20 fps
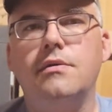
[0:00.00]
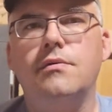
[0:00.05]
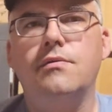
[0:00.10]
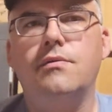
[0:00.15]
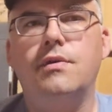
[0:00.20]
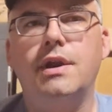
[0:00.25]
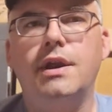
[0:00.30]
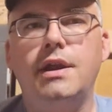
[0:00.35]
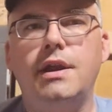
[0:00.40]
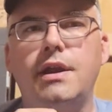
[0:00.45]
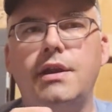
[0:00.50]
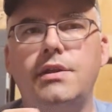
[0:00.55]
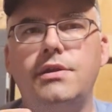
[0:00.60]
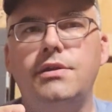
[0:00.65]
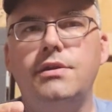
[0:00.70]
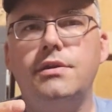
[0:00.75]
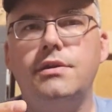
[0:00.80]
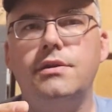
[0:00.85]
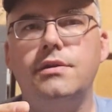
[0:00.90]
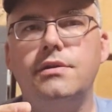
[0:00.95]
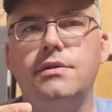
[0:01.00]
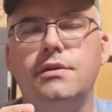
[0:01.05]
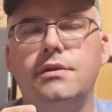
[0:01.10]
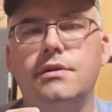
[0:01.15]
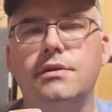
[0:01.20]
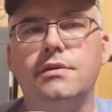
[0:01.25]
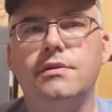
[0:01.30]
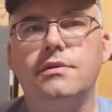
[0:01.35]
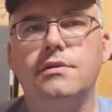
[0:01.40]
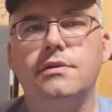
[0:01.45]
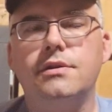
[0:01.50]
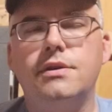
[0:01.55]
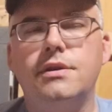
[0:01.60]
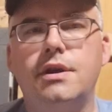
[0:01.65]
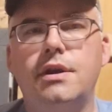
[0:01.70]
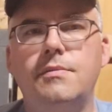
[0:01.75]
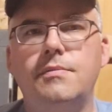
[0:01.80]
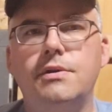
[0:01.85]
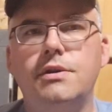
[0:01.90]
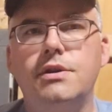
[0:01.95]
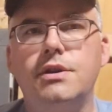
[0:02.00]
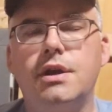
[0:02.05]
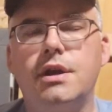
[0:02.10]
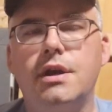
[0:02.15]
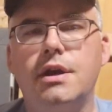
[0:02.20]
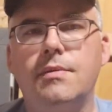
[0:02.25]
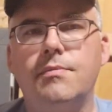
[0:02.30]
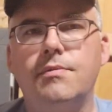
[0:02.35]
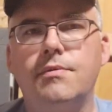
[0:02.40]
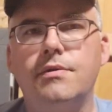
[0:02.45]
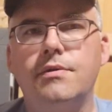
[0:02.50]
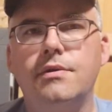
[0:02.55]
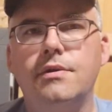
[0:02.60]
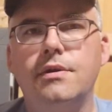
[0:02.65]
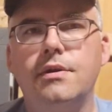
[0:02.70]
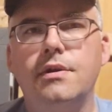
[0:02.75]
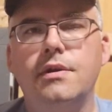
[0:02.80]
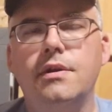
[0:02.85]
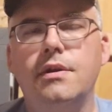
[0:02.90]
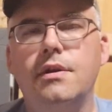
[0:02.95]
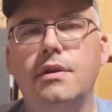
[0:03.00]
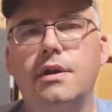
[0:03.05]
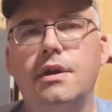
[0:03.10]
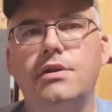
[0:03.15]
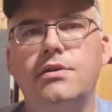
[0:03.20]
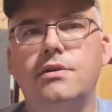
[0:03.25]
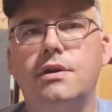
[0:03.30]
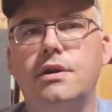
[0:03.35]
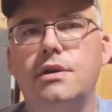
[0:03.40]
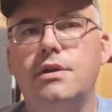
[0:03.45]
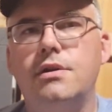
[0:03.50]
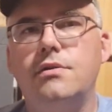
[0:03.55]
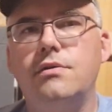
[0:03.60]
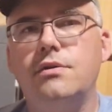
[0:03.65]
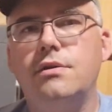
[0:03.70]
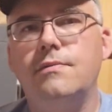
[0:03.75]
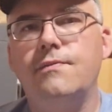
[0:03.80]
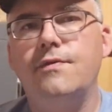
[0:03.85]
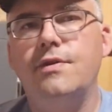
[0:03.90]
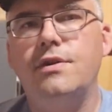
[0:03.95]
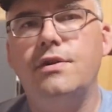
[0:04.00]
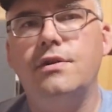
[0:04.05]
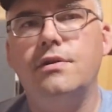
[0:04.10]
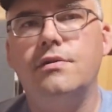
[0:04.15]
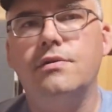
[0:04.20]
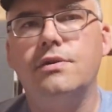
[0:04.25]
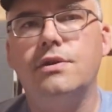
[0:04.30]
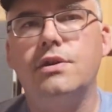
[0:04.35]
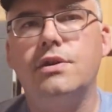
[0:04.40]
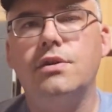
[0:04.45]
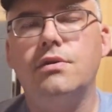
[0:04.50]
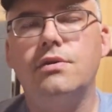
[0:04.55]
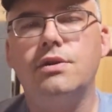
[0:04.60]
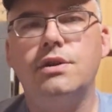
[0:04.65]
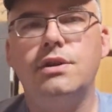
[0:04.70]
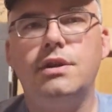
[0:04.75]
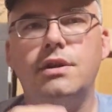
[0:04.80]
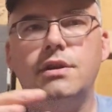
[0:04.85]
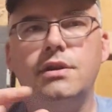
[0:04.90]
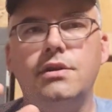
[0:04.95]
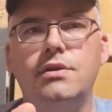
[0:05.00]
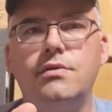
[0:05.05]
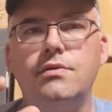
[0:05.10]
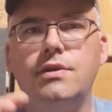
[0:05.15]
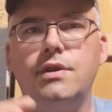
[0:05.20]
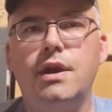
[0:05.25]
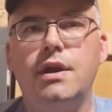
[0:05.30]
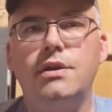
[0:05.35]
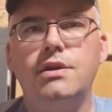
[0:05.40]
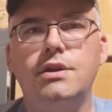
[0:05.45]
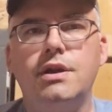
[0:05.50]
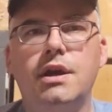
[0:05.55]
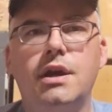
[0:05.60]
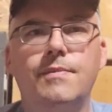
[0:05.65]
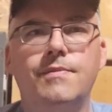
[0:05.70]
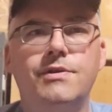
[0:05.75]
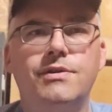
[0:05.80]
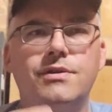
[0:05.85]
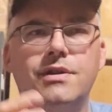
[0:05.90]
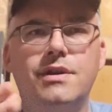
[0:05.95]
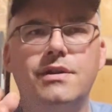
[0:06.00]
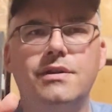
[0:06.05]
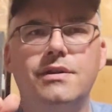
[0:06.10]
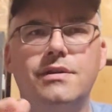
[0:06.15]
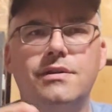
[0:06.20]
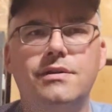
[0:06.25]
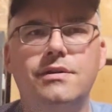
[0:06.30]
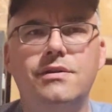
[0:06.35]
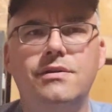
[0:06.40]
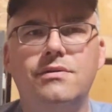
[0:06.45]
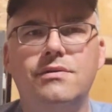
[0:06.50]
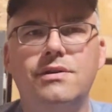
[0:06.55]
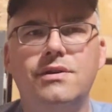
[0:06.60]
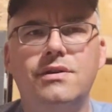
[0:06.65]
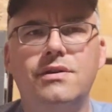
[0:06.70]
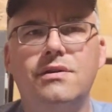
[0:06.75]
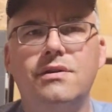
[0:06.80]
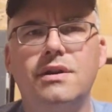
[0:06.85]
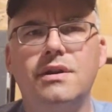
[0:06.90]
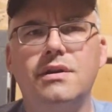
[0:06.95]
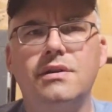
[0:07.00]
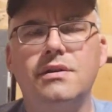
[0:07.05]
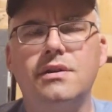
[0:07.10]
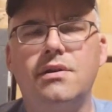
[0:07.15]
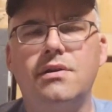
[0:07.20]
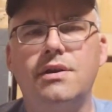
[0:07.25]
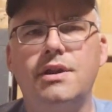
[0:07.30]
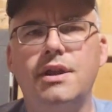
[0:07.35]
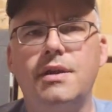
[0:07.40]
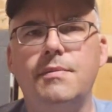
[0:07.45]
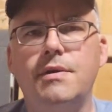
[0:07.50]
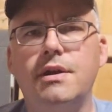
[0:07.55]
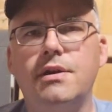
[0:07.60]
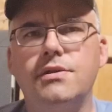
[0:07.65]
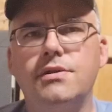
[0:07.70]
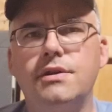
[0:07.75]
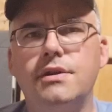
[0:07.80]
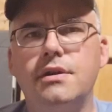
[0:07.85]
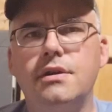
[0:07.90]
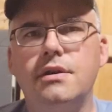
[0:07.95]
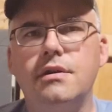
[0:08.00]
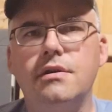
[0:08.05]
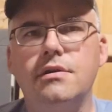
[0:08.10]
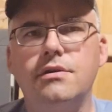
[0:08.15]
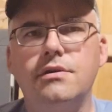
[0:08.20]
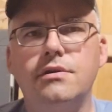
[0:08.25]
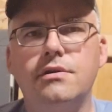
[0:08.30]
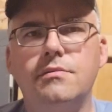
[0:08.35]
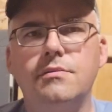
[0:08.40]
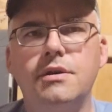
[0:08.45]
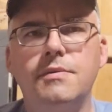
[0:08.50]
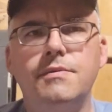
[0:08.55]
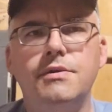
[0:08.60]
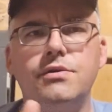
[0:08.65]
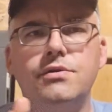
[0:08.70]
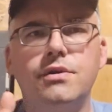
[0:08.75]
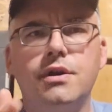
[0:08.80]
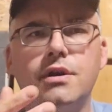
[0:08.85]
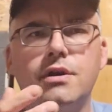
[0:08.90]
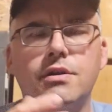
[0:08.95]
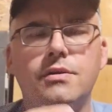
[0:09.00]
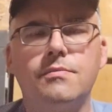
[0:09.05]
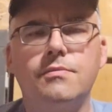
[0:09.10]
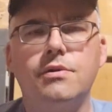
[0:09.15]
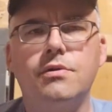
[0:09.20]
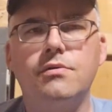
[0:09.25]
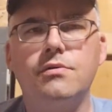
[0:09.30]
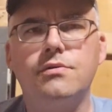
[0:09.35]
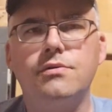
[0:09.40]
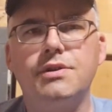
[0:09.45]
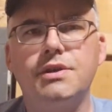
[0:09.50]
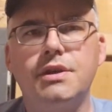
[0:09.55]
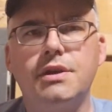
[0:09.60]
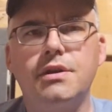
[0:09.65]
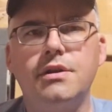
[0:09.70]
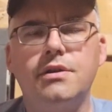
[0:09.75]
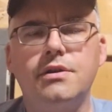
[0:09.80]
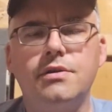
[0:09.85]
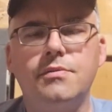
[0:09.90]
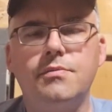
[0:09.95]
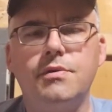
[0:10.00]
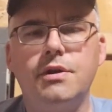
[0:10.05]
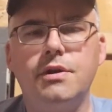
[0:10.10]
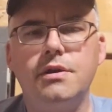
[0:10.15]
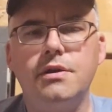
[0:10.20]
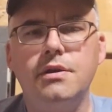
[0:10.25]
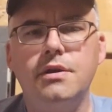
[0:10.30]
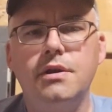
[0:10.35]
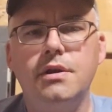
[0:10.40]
when I had the consignment shop, I tried to do some videos associated to that shop to try to, get our name out there and, maybe draw some local sales. But